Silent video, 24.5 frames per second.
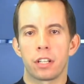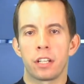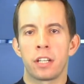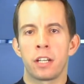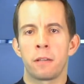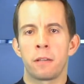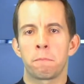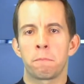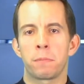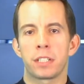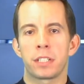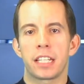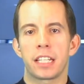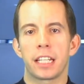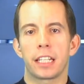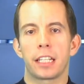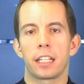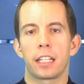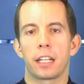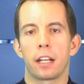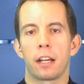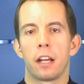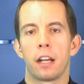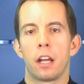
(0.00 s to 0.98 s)
And in
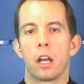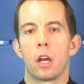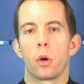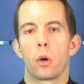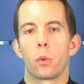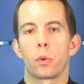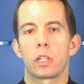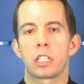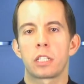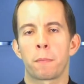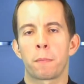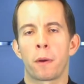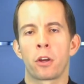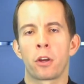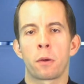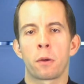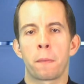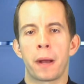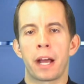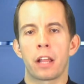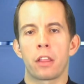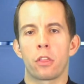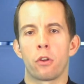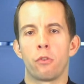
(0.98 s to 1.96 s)
particular, we spoke
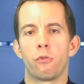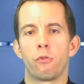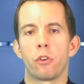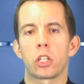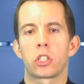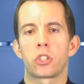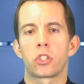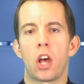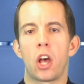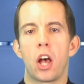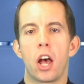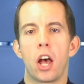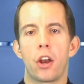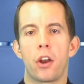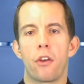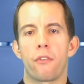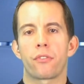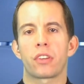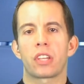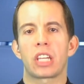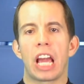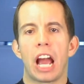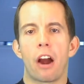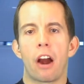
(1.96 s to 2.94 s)
about the return
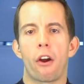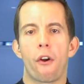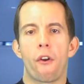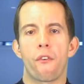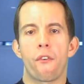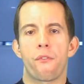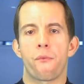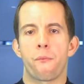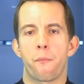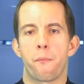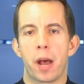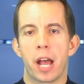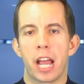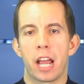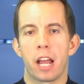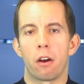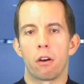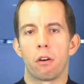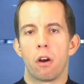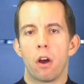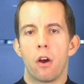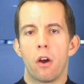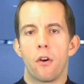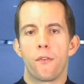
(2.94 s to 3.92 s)
of Gareth
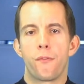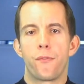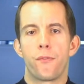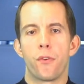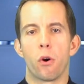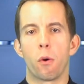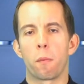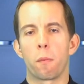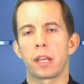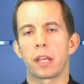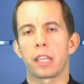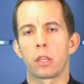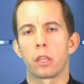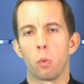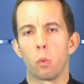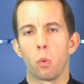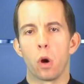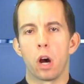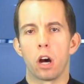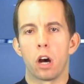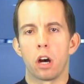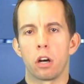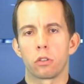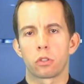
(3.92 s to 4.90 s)
Bale, formerly the
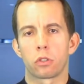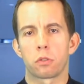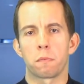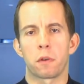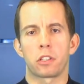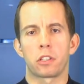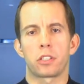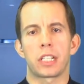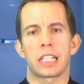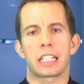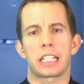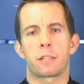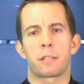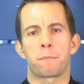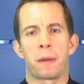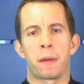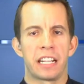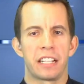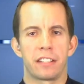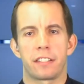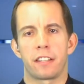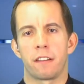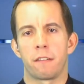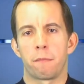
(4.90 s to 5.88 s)
world's most
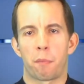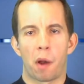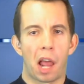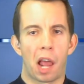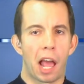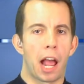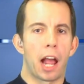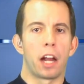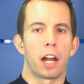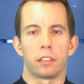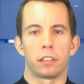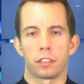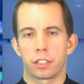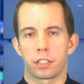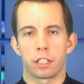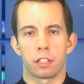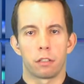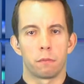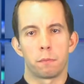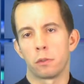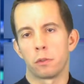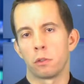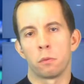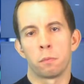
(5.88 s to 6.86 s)
expensive player
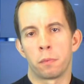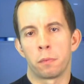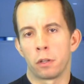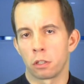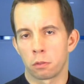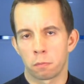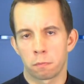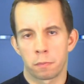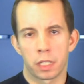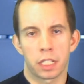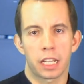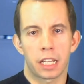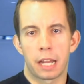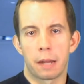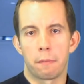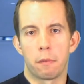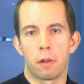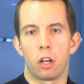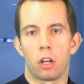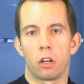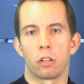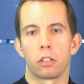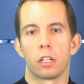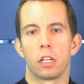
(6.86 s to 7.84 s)
until Paul Pogba came
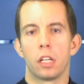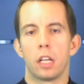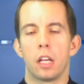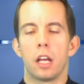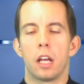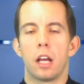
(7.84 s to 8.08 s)
along.